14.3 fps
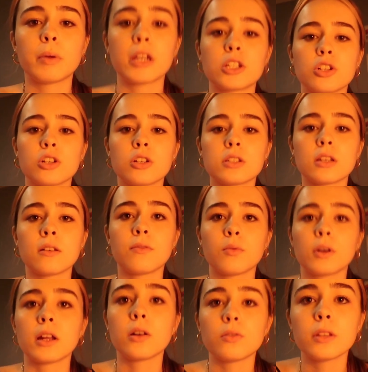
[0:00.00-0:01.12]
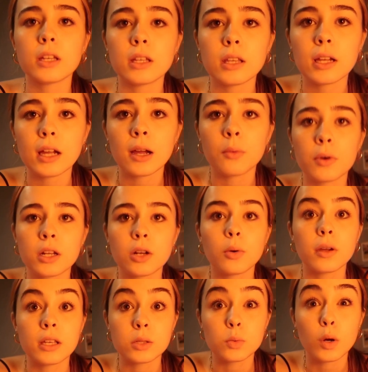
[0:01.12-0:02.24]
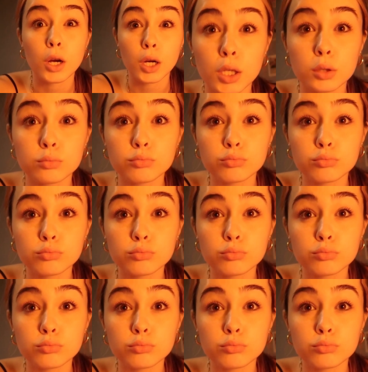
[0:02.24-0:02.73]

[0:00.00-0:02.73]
pictures of one and only. Like, I want to know what he's wearing.